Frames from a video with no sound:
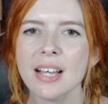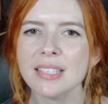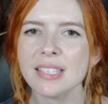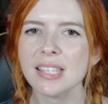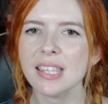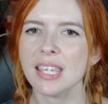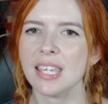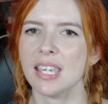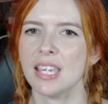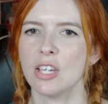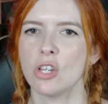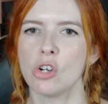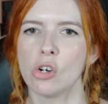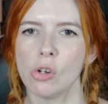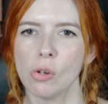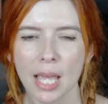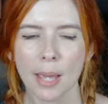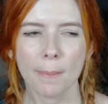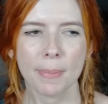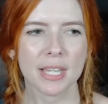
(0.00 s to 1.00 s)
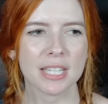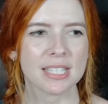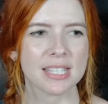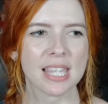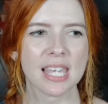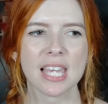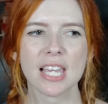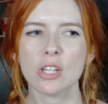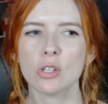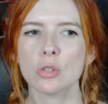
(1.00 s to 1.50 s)
of the eagle. Because
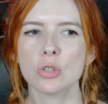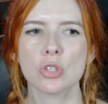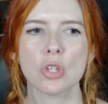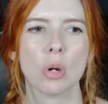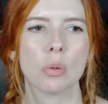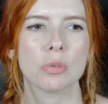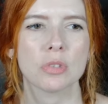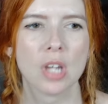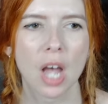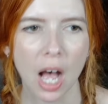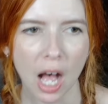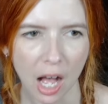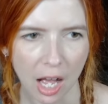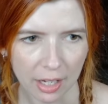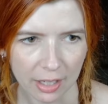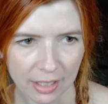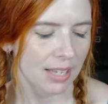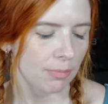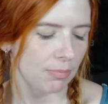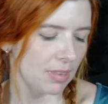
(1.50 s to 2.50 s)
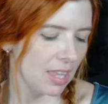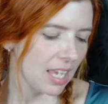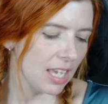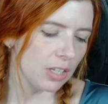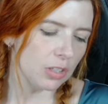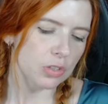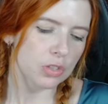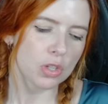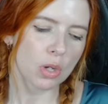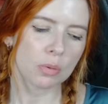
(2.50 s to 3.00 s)
the eagles don't talk. The
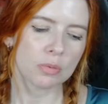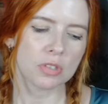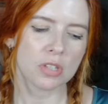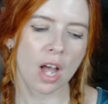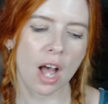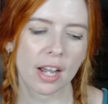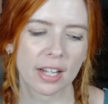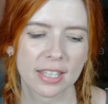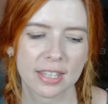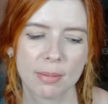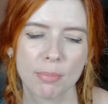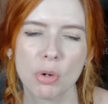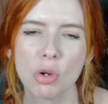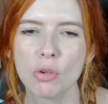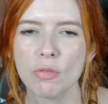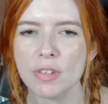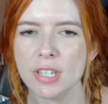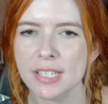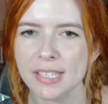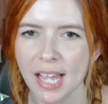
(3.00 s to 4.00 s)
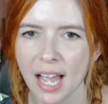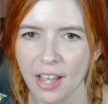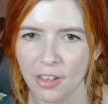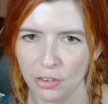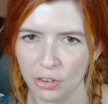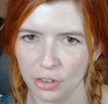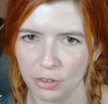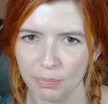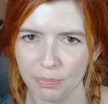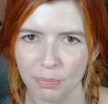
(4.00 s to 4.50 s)
eagles don't talk in the movies
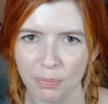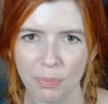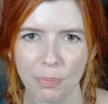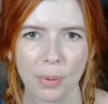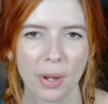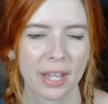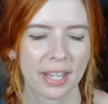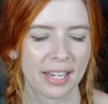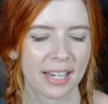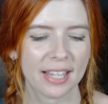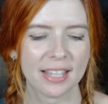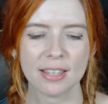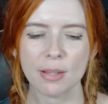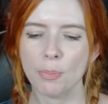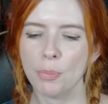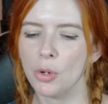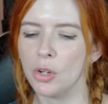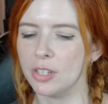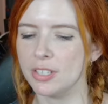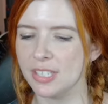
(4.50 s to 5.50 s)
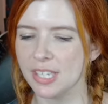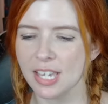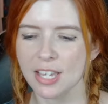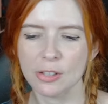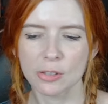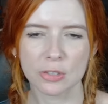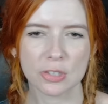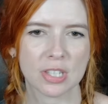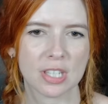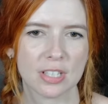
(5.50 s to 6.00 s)
either. But in the books,
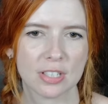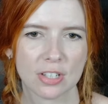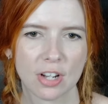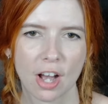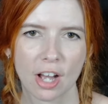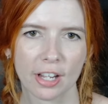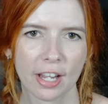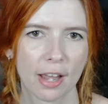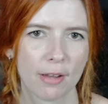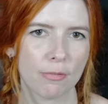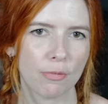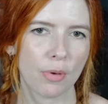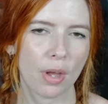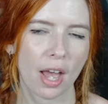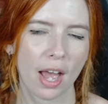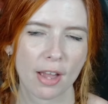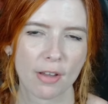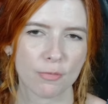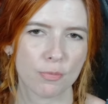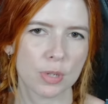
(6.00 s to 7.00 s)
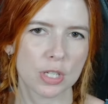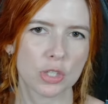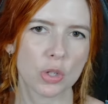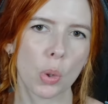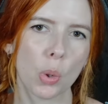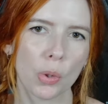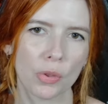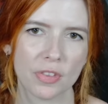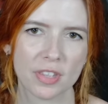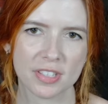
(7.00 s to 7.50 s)
eagles can talk. I've I've been
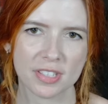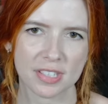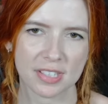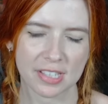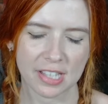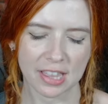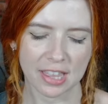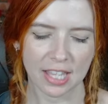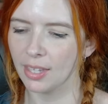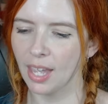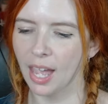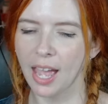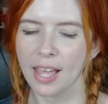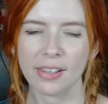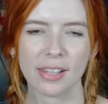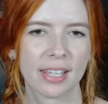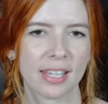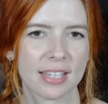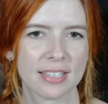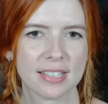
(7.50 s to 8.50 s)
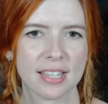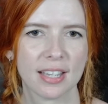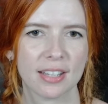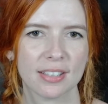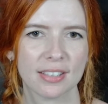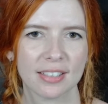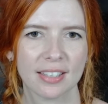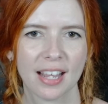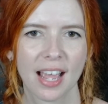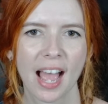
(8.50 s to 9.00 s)
told this is a thing. I like I
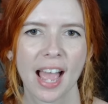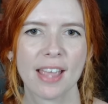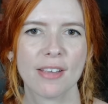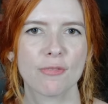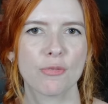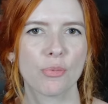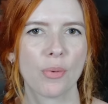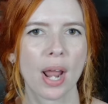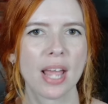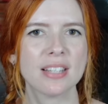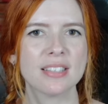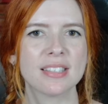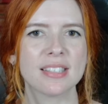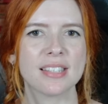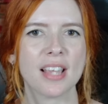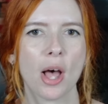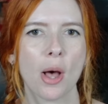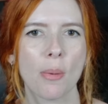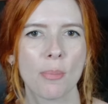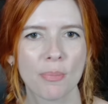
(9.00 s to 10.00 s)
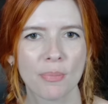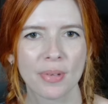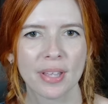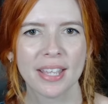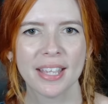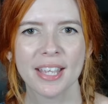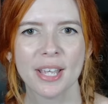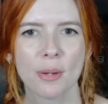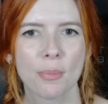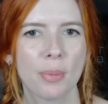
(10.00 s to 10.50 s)
said, I've read some,
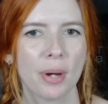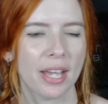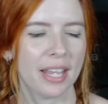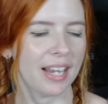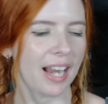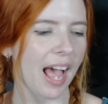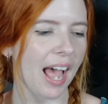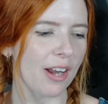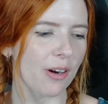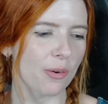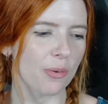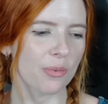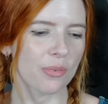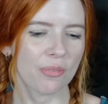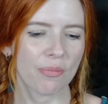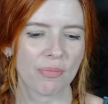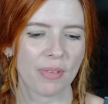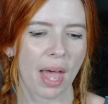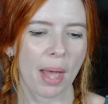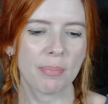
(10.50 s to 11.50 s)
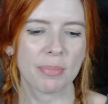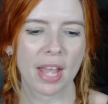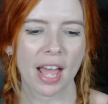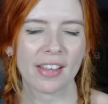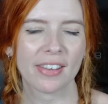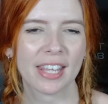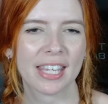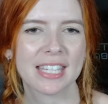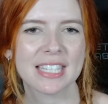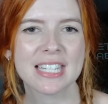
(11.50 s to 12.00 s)
but I don't I'm not
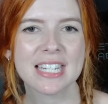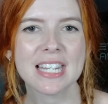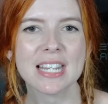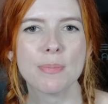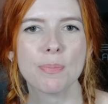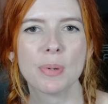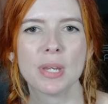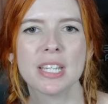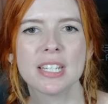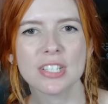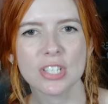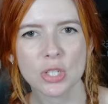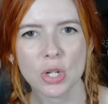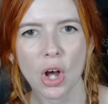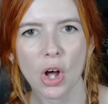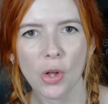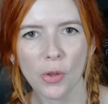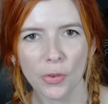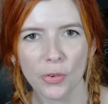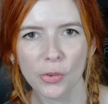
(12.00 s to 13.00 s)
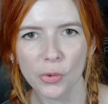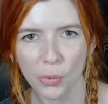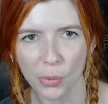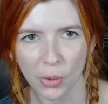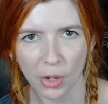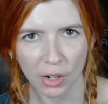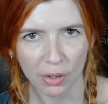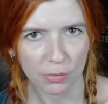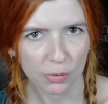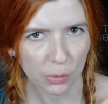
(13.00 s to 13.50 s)
like deep into all the
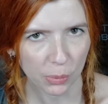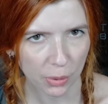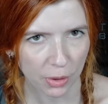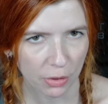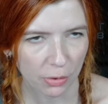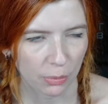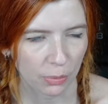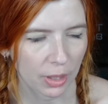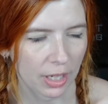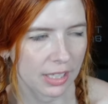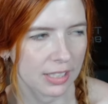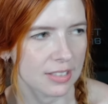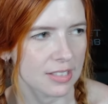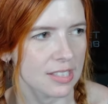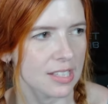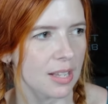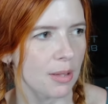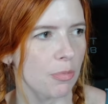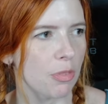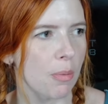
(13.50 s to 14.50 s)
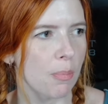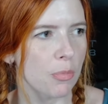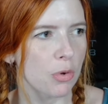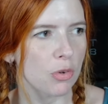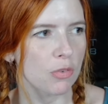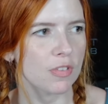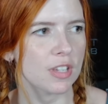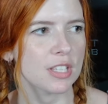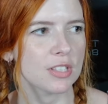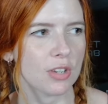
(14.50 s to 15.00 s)
lore of Lord of the Rings. The
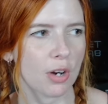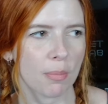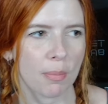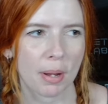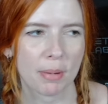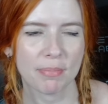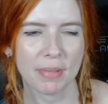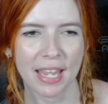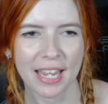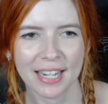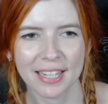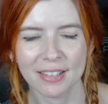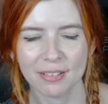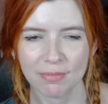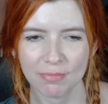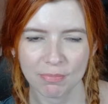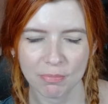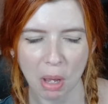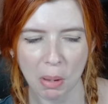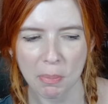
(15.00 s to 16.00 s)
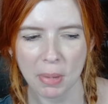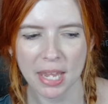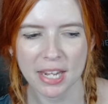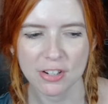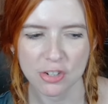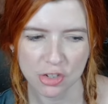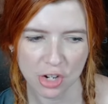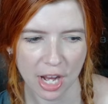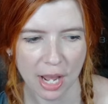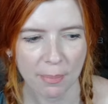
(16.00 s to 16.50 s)
movies are my main my
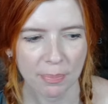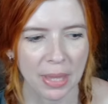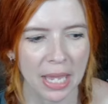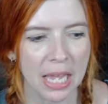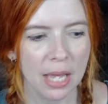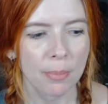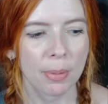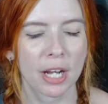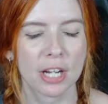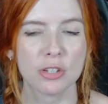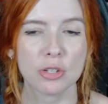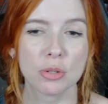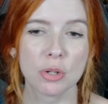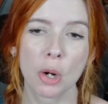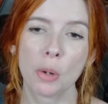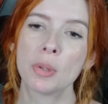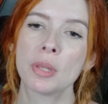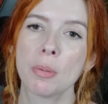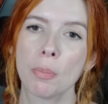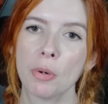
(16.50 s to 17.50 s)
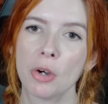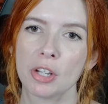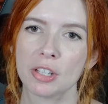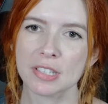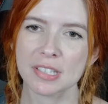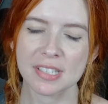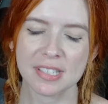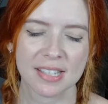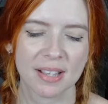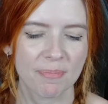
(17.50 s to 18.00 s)
main jam, but I do know in the
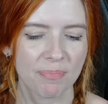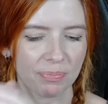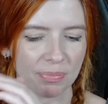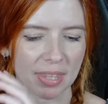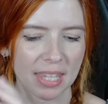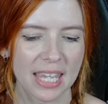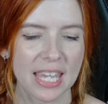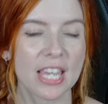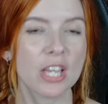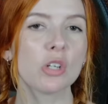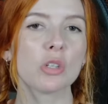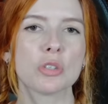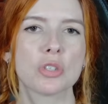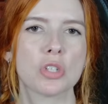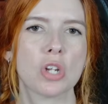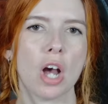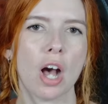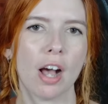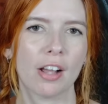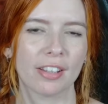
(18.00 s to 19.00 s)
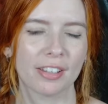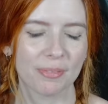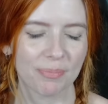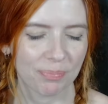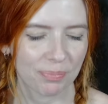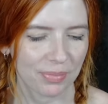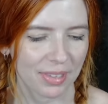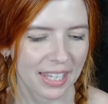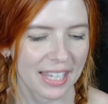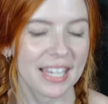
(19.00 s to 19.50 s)
books eagles talk.
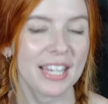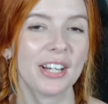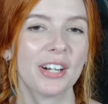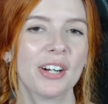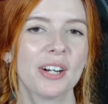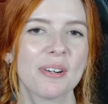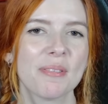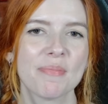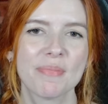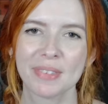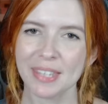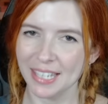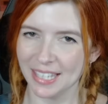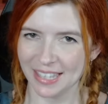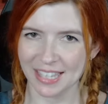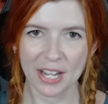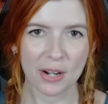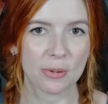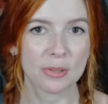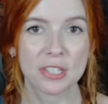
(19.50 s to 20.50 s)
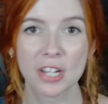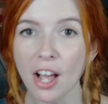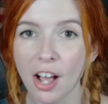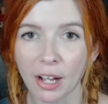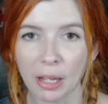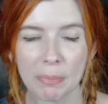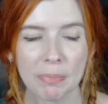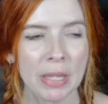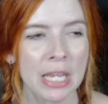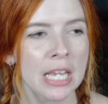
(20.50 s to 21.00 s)
Here they don't
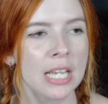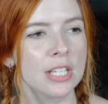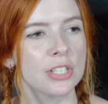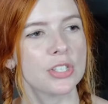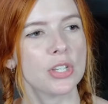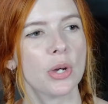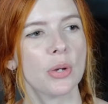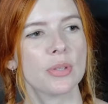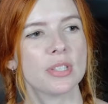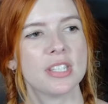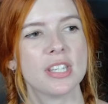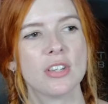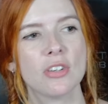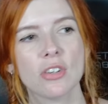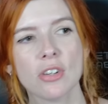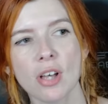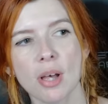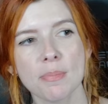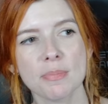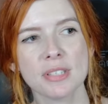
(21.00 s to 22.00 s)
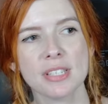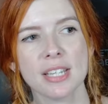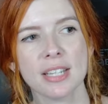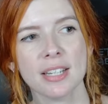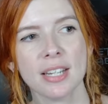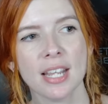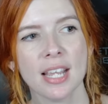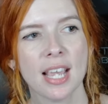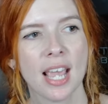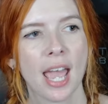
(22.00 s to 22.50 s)
talk. So this eagle comes
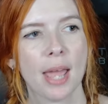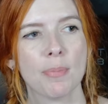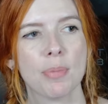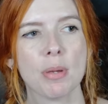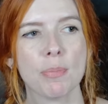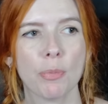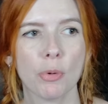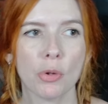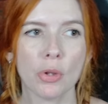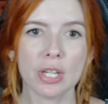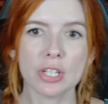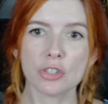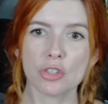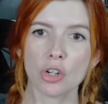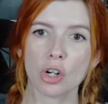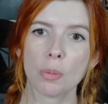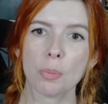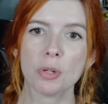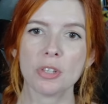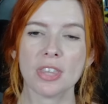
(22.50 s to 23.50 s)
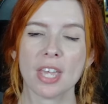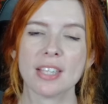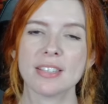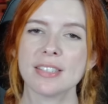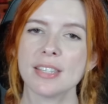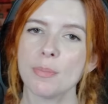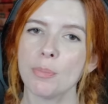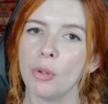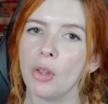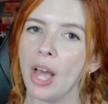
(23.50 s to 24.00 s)
in and people interpret that
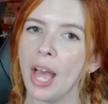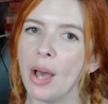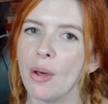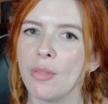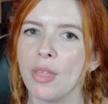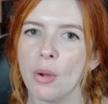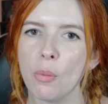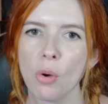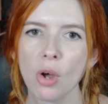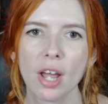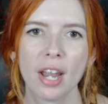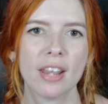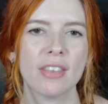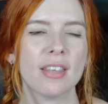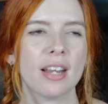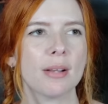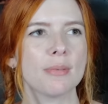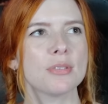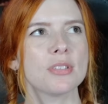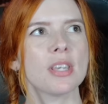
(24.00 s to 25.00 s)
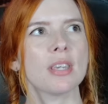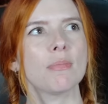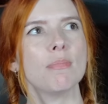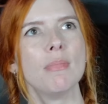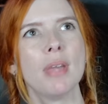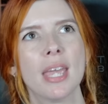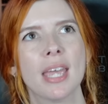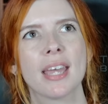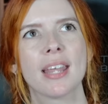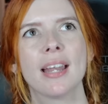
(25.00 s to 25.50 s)
symbol how they want. And then I was like,
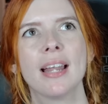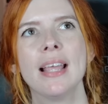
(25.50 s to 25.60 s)
man,